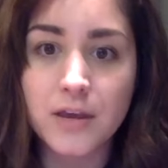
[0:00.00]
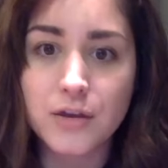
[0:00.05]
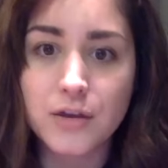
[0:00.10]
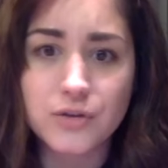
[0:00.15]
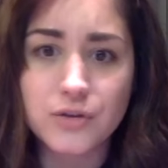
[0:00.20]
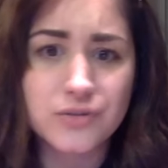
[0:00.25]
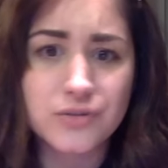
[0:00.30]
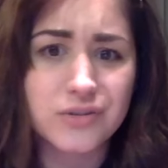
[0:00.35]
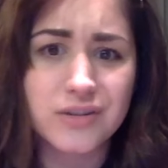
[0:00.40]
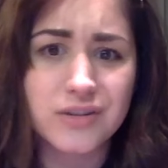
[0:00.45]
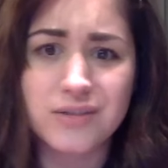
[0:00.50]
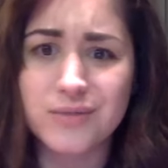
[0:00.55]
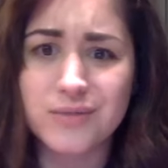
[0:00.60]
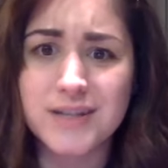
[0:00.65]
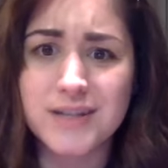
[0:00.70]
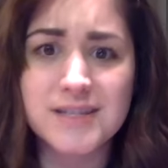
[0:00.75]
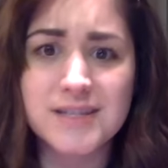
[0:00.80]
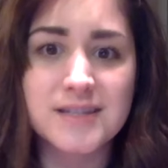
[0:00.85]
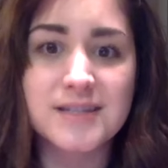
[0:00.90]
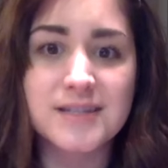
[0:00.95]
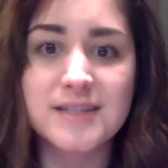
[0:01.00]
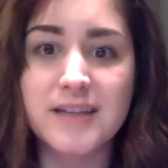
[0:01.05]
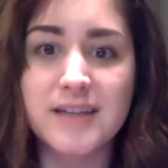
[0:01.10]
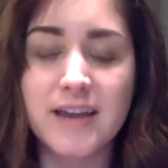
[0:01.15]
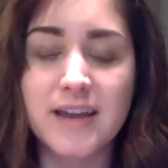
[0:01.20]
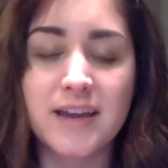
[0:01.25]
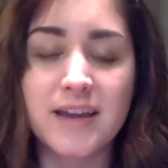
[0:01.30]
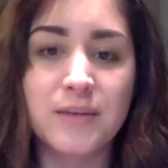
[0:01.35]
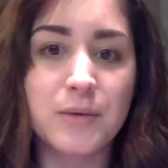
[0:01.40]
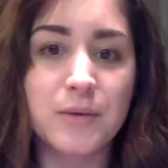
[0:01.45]
Usually resins
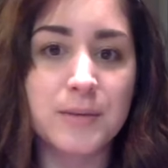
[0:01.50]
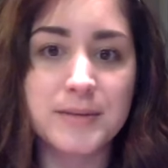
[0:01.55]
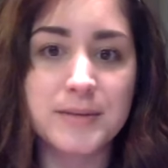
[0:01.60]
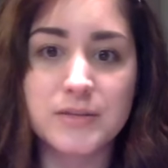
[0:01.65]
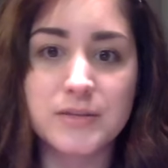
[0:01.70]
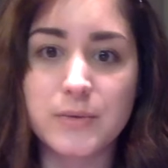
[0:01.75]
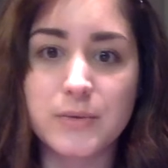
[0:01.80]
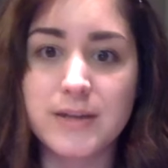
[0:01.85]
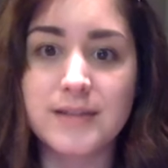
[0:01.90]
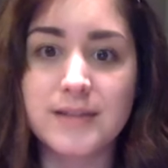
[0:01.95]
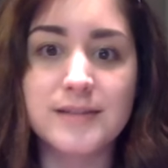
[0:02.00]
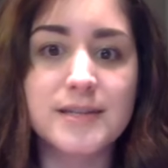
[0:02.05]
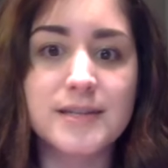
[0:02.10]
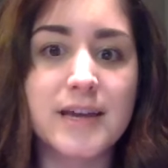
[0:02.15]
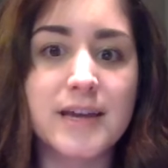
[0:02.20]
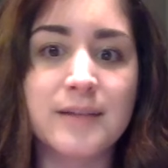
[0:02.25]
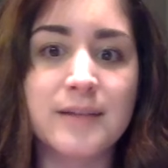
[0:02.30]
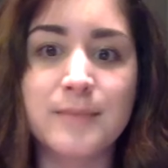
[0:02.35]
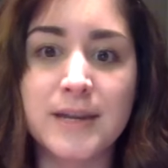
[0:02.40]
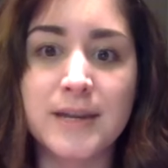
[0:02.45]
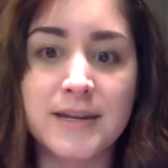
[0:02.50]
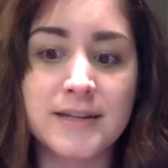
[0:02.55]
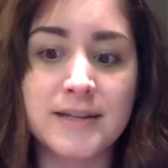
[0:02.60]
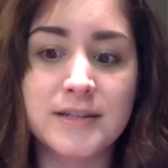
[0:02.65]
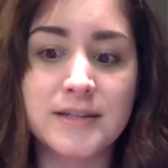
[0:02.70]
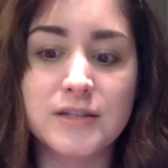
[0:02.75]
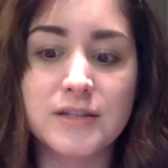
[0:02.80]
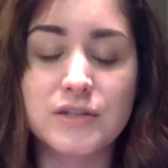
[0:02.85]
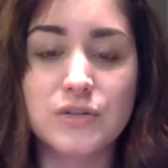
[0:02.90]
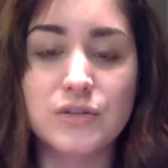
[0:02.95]
take anywhere between 10
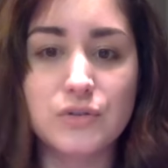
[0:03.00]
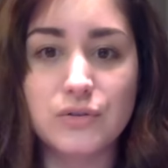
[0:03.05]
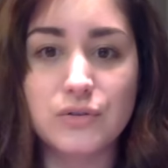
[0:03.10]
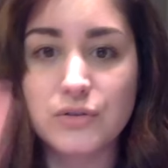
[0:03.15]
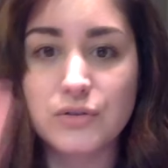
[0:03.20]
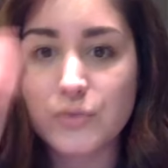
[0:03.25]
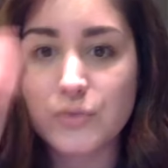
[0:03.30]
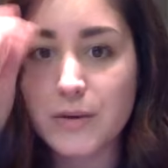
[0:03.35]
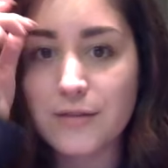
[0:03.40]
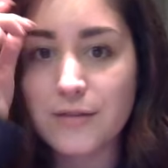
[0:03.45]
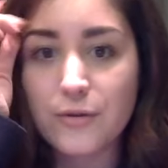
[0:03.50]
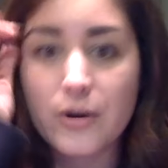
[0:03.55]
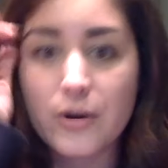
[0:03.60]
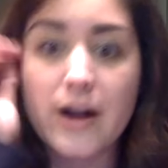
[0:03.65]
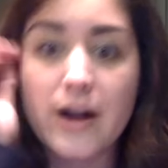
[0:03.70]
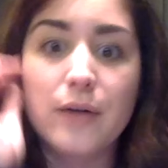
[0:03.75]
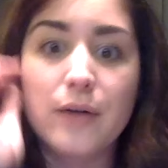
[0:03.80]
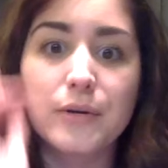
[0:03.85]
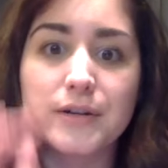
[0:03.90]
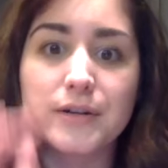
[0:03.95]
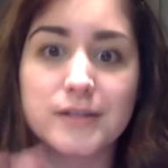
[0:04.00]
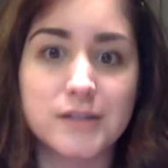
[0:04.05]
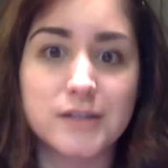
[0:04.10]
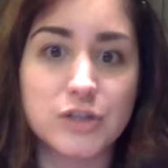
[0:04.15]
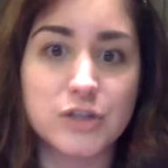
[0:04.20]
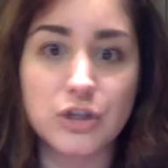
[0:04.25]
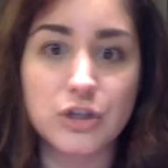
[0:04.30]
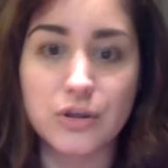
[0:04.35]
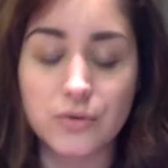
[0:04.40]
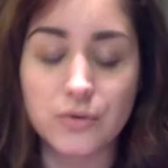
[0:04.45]
minutes to 24 hours to
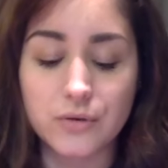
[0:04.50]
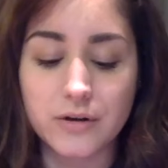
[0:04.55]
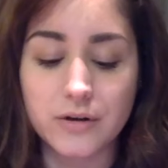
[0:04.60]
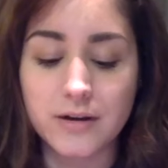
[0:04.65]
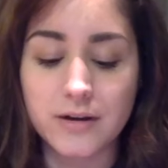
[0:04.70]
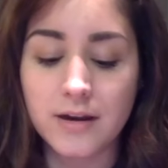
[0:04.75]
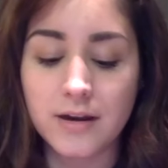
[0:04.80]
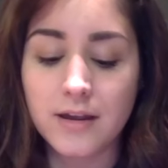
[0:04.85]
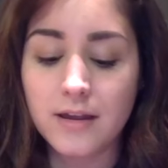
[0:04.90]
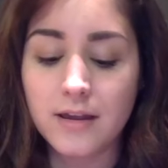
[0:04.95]
cure.